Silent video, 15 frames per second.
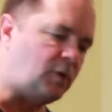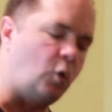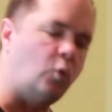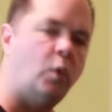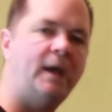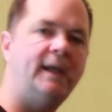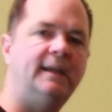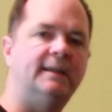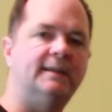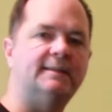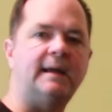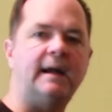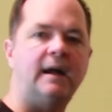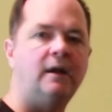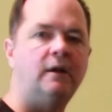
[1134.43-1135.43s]
weight is
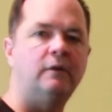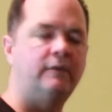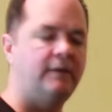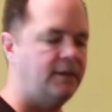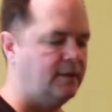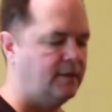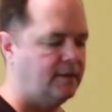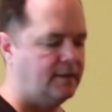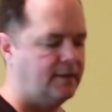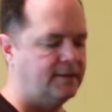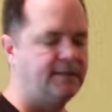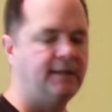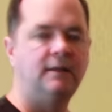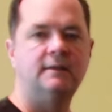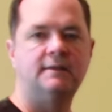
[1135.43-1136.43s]
higher than the
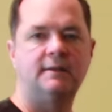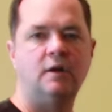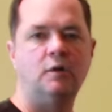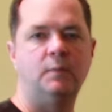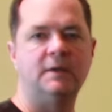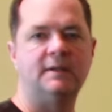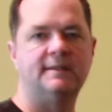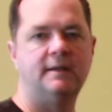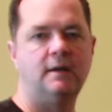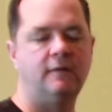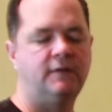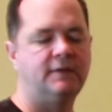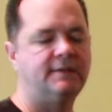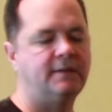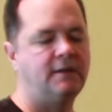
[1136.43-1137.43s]
telescope
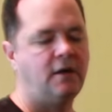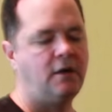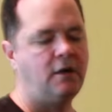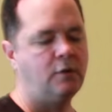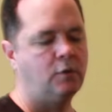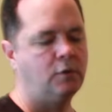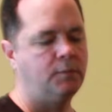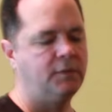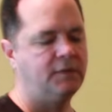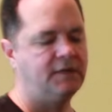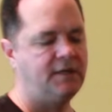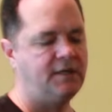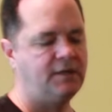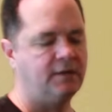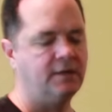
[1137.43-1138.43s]
itself. This is an awkward
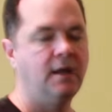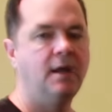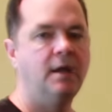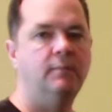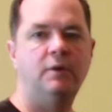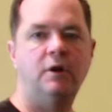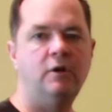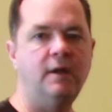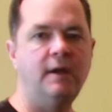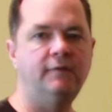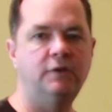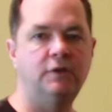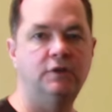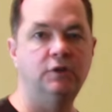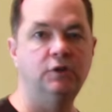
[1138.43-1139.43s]
position, but all you
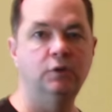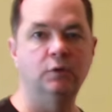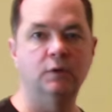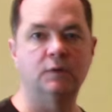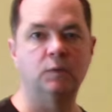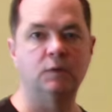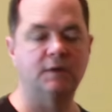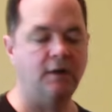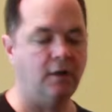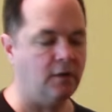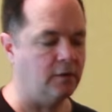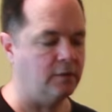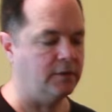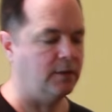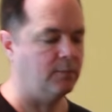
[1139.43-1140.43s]
have to do is what's
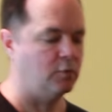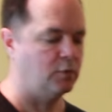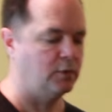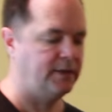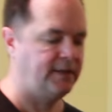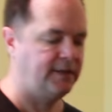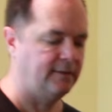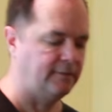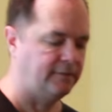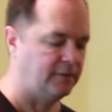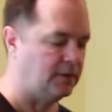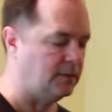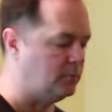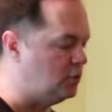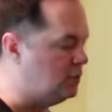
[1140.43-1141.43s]
called a meridian
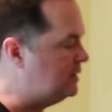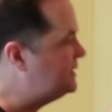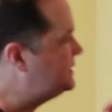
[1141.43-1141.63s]
flip. You can